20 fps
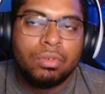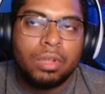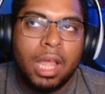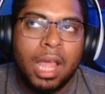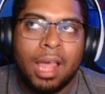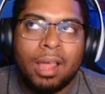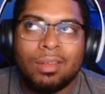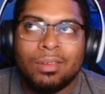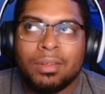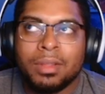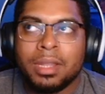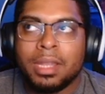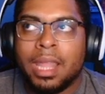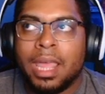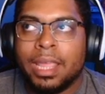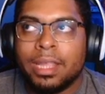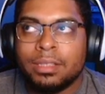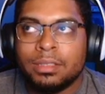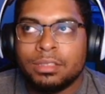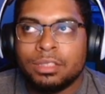out on
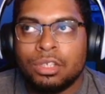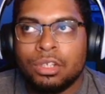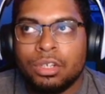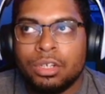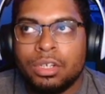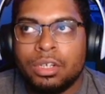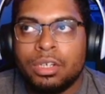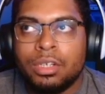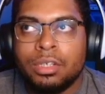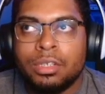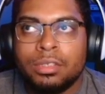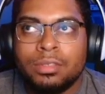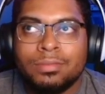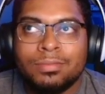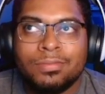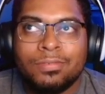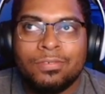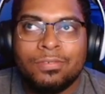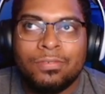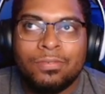like
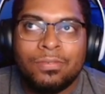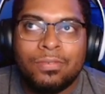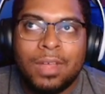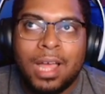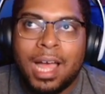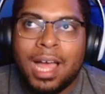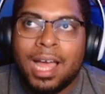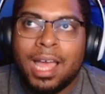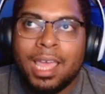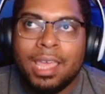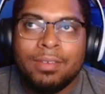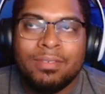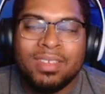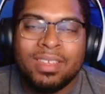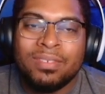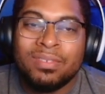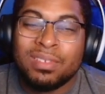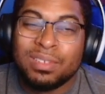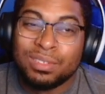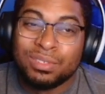turn 5,
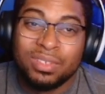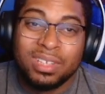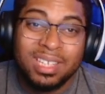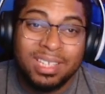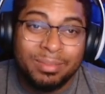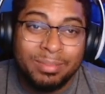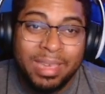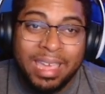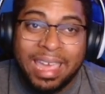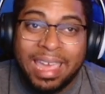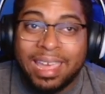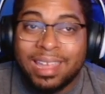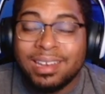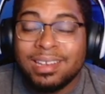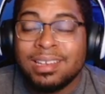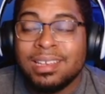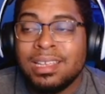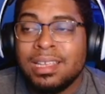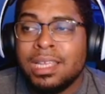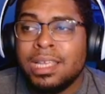it feels really bad.